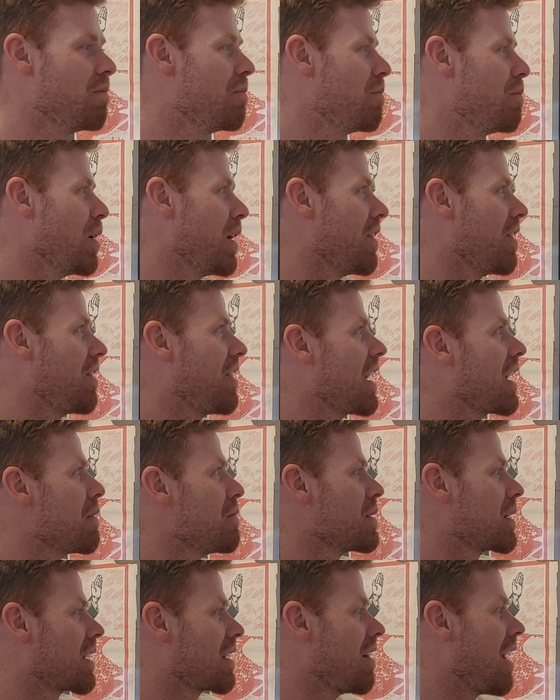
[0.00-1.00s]
But the thing
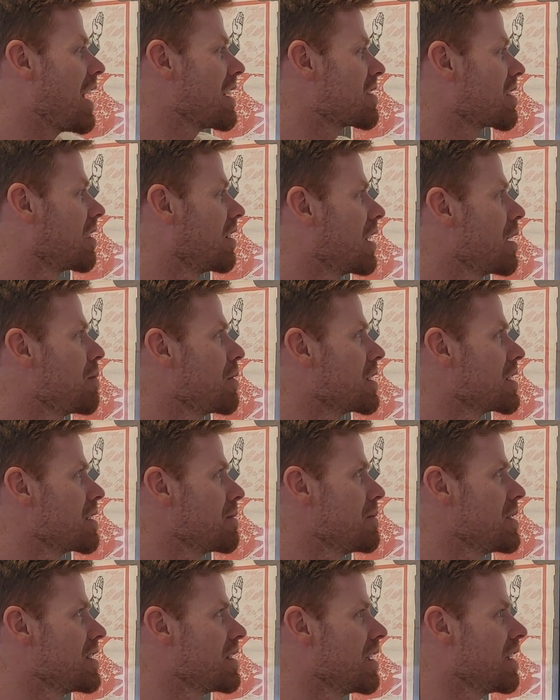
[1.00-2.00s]
about classical
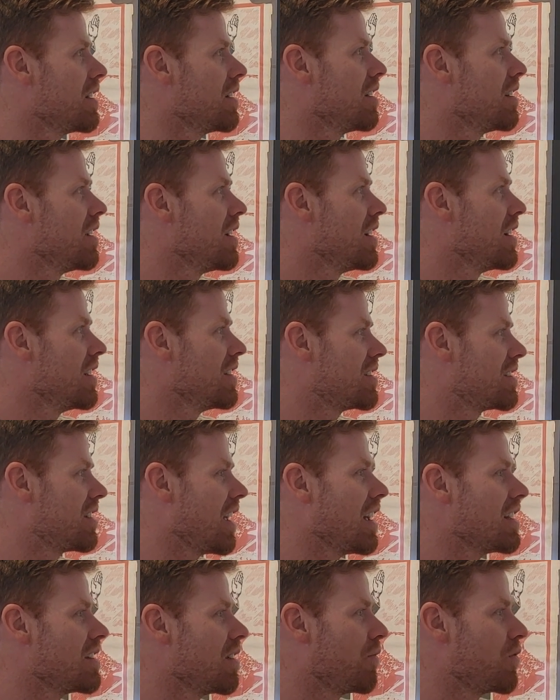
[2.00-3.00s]
liberalism is that It
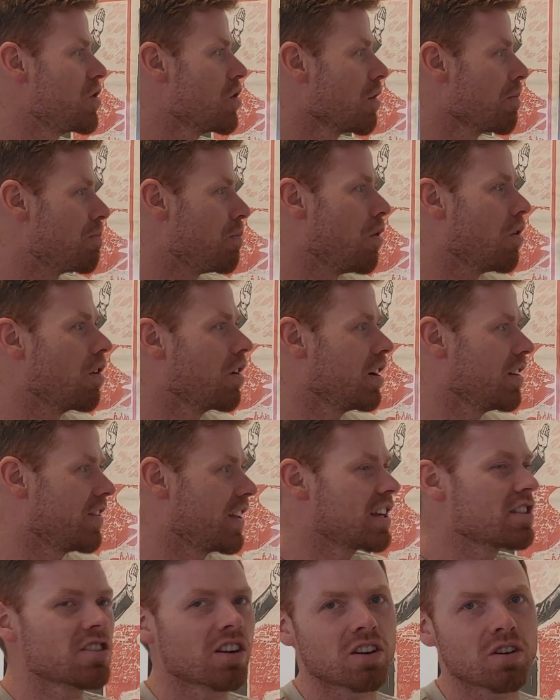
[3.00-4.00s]
says if you're poor and
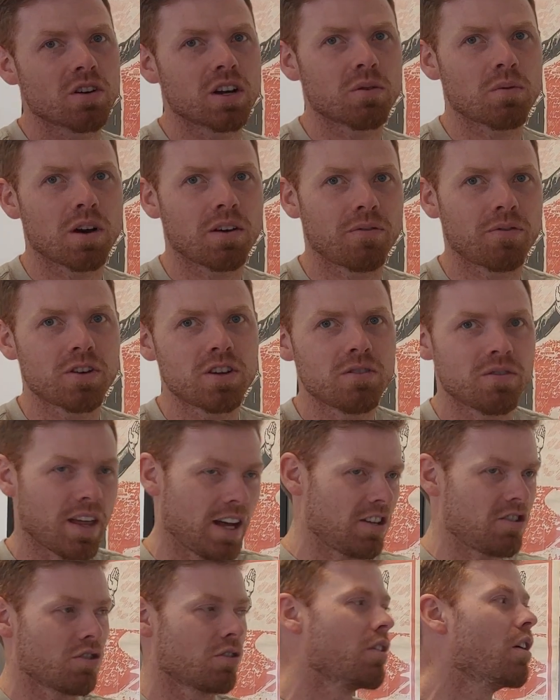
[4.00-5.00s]
things aren't going well for you,
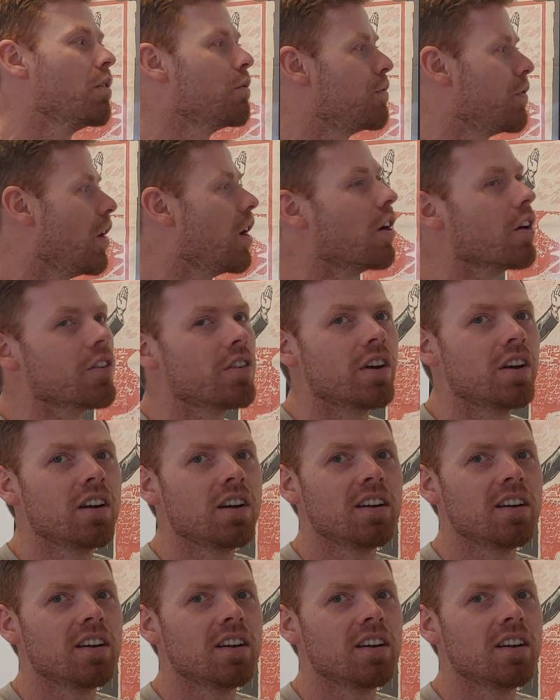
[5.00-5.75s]
that's your own fault,